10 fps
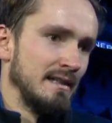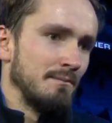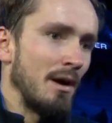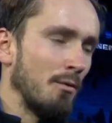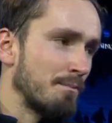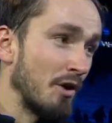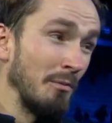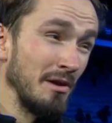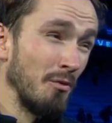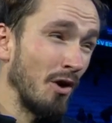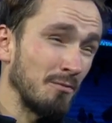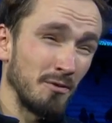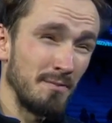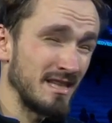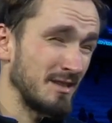but probably what
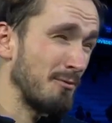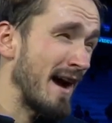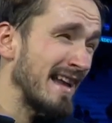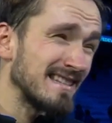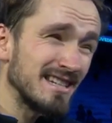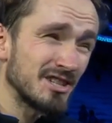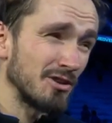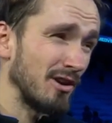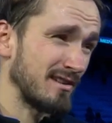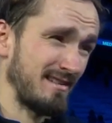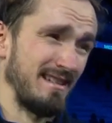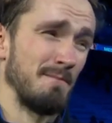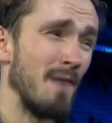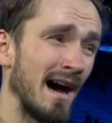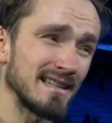would be 20 shots
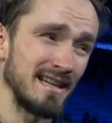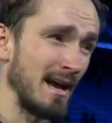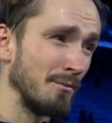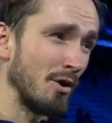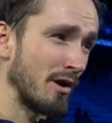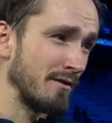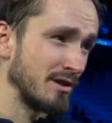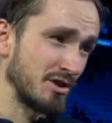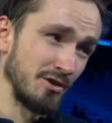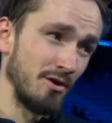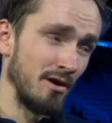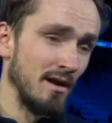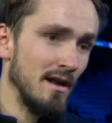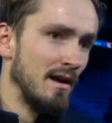at max and i'm not even sure